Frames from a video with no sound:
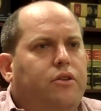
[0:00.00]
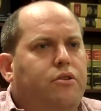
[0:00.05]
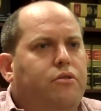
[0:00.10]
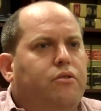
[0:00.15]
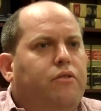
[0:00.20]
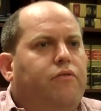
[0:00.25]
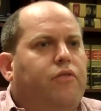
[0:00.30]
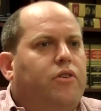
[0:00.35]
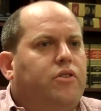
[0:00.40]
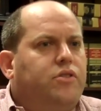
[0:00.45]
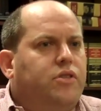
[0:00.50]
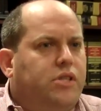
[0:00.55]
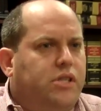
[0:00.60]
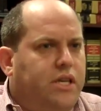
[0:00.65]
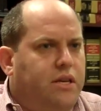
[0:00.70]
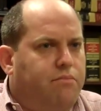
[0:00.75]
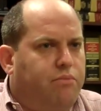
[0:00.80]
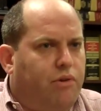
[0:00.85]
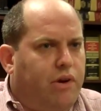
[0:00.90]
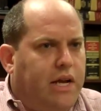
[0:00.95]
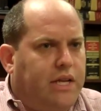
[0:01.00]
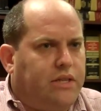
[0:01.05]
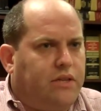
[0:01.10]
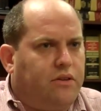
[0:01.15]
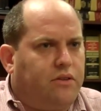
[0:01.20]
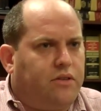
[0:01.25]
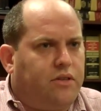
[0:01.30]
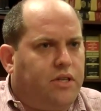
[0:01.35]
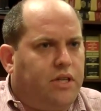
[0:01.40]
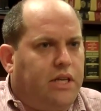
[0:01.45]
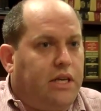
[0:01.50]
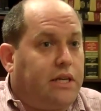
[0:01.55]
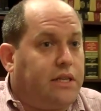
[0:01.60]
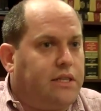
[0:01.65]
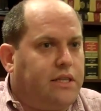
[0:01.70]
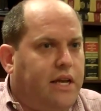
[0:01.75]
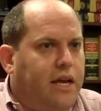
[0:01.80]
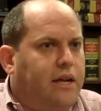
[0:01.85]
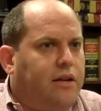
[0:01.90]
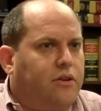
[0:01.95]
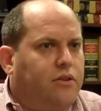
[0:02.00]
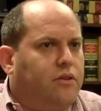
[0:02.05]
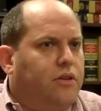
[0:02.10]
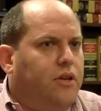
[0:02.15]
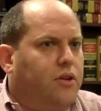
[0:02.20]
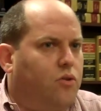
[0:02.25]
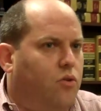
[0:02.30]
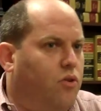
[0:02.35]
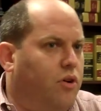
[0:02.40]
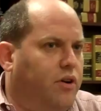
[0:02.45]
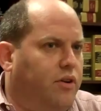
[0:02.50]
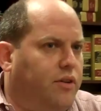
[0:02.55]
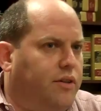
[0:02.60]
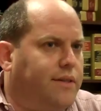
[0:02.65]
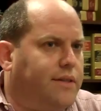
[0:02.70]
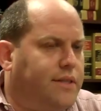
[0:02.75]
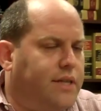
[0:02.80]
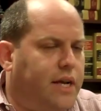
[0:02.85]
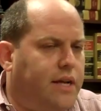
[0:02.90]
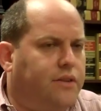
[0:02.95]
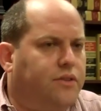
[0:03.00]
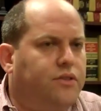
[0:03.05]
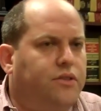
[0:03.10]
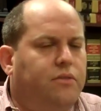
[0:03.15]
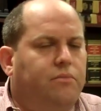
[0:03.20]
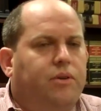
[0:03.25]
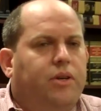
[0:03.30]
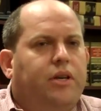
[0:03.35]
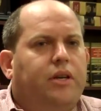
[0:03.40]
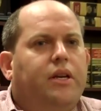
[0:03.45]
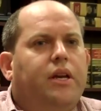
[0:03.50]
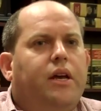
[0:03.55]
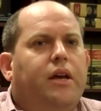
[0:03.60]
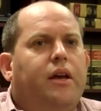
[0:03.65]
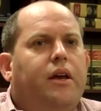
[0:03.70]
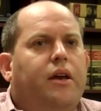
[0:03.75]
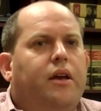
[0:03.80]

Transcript: universally present to the extent that oil tends to be.